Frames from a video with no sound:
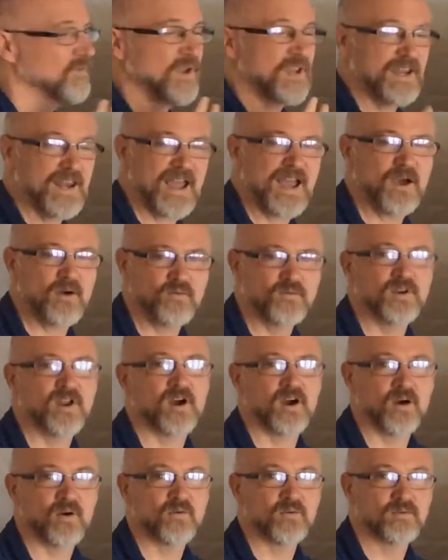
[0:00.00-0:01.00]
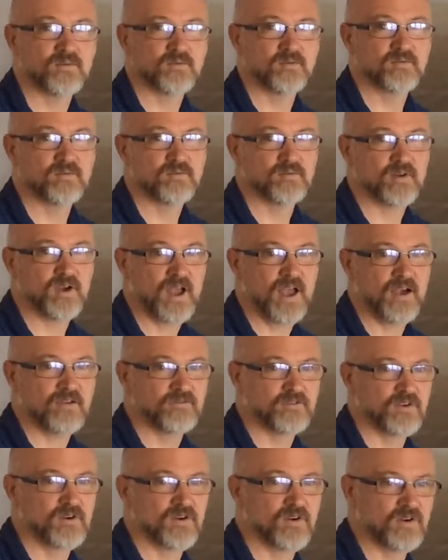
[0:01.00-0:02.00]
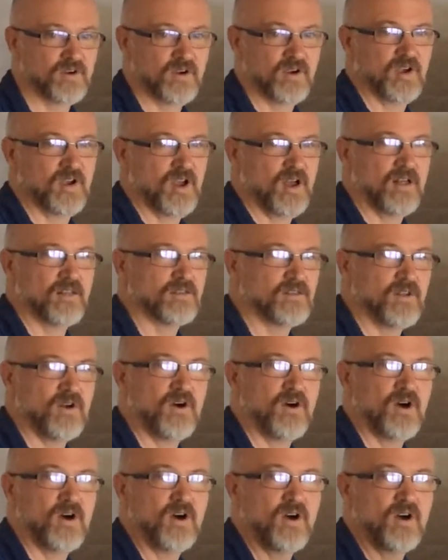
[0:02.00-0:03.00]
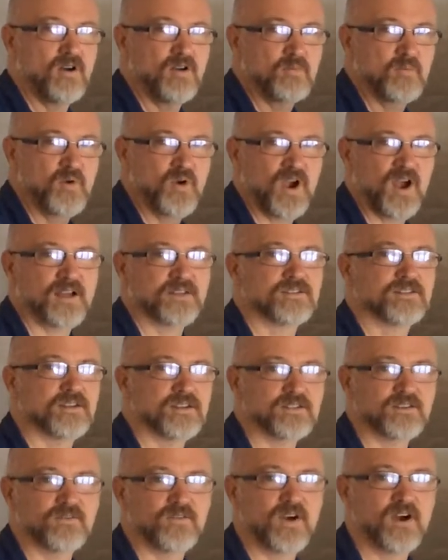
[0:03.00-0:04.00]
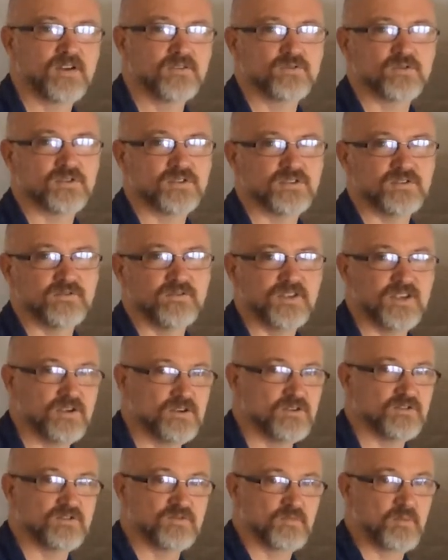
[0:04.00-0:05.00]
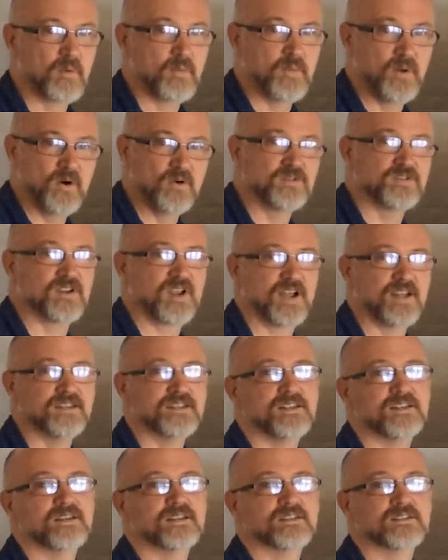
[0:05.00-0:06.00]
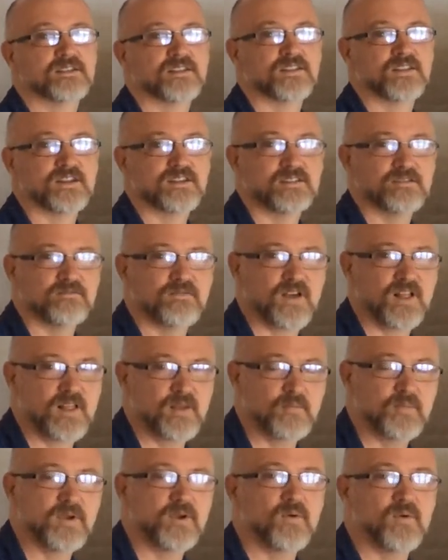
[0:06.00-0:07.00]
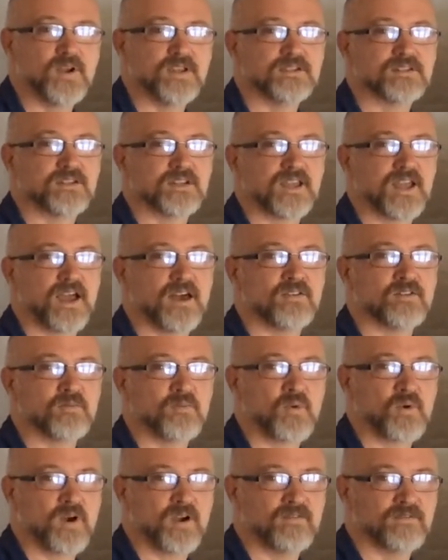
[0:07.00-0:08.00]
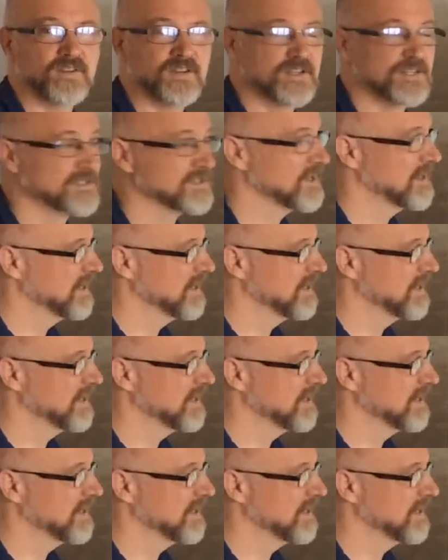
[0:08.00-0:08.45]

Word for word: we now know, after a long process of hundreds of years of proposing ideas and then developing ways to gather more evidence,